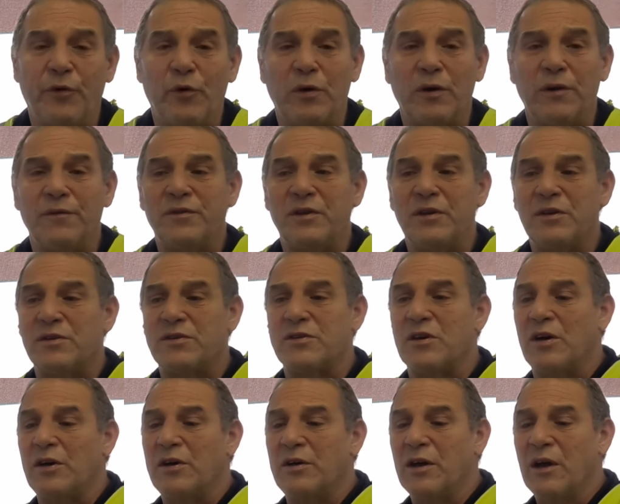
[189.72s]
forklifts are
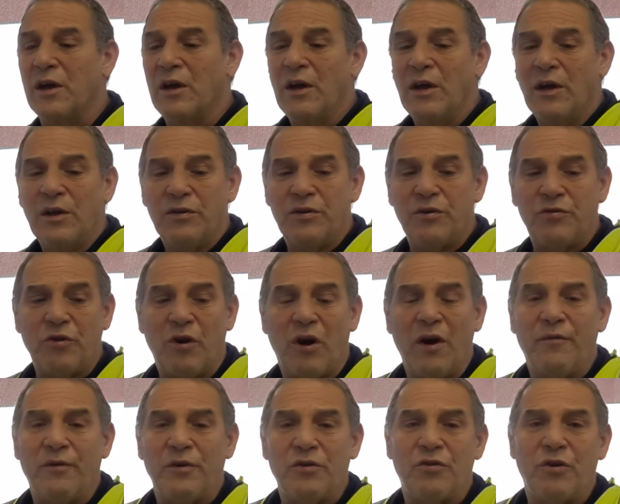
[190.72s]
designed to
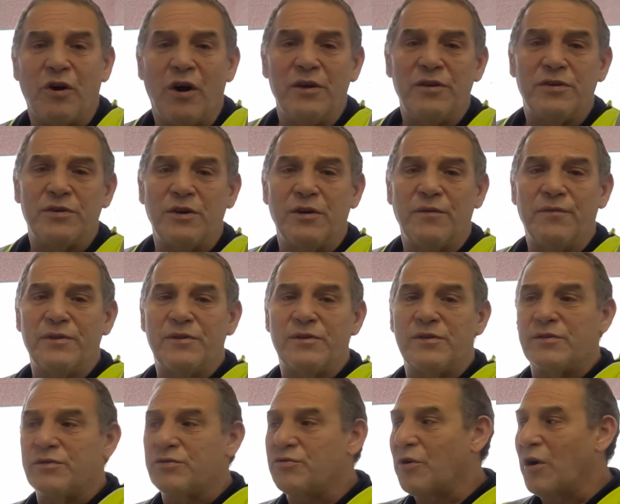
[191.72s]
drive on dry
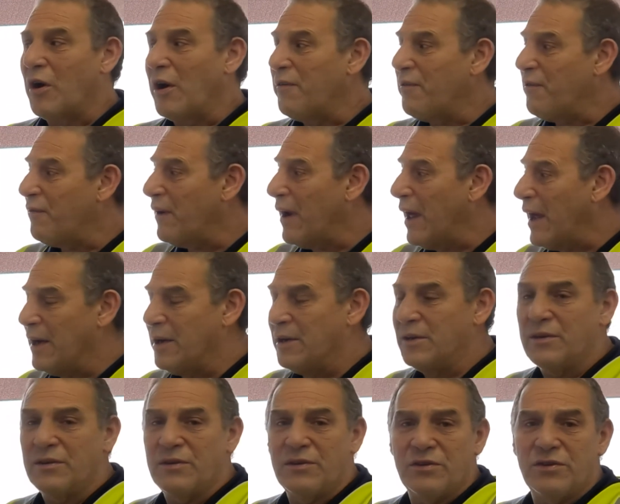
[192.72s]
surfaces, dry,
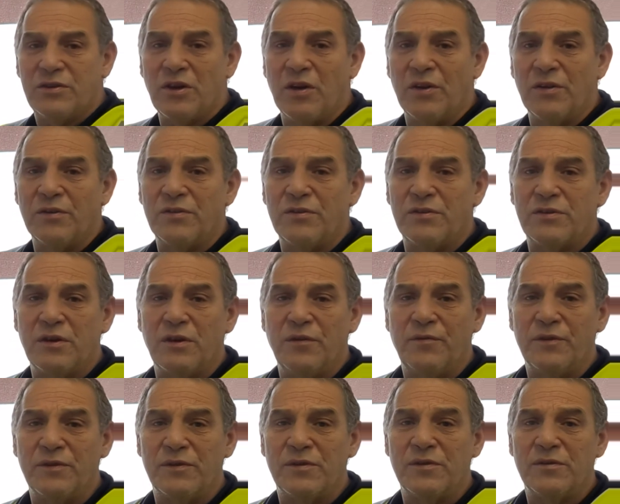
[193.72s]
flat, solid
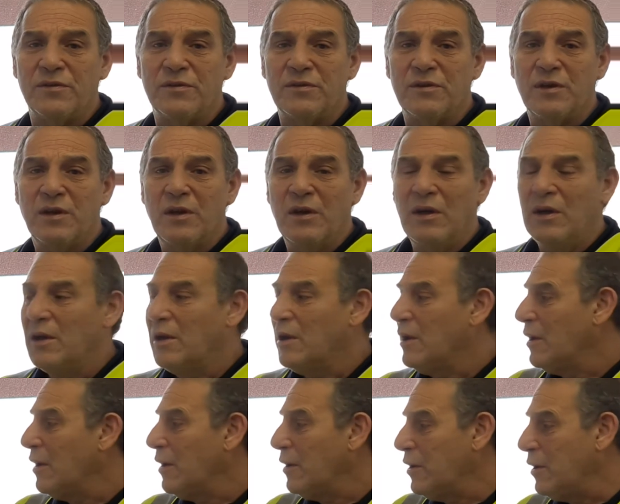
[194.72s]
surfaces.
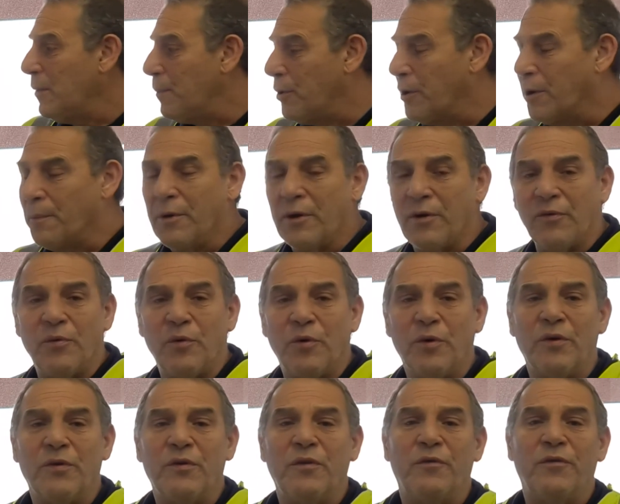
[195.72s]
You put a bit of
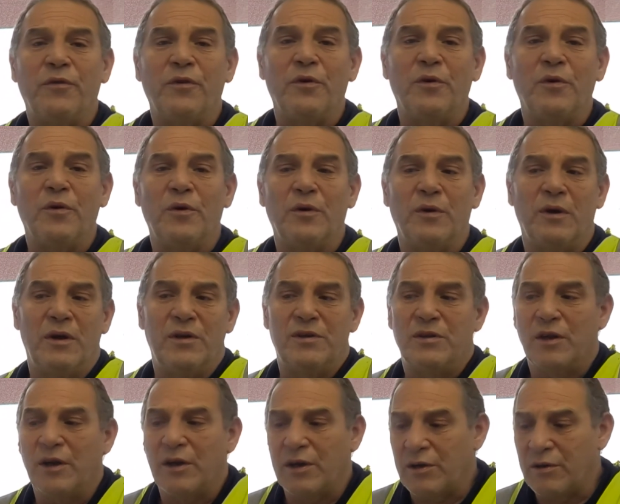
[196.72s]
water on the floor,
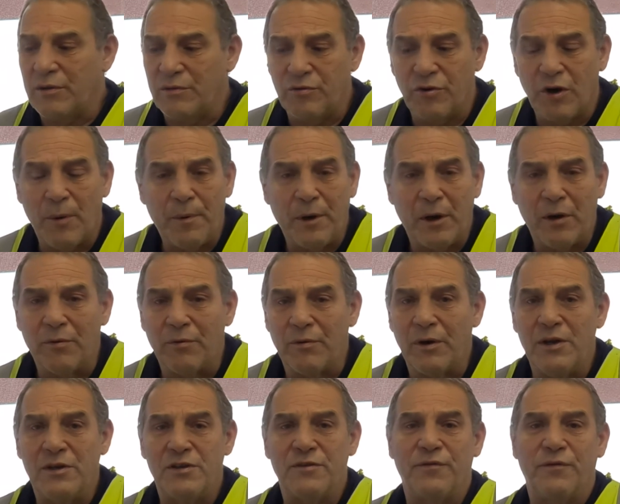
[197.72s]
it's like dropping
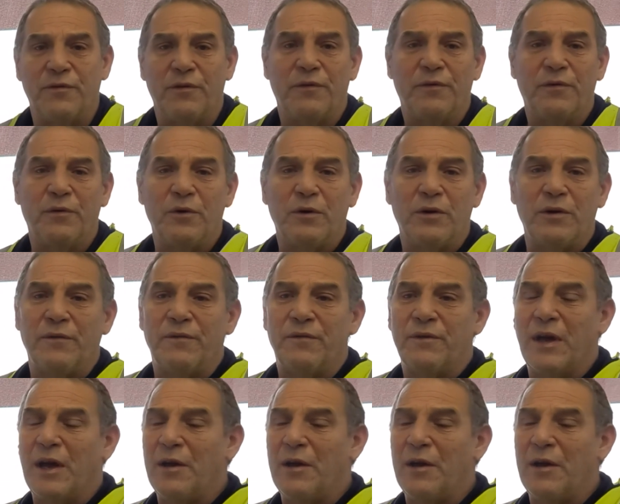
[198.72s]
grease for a forklift.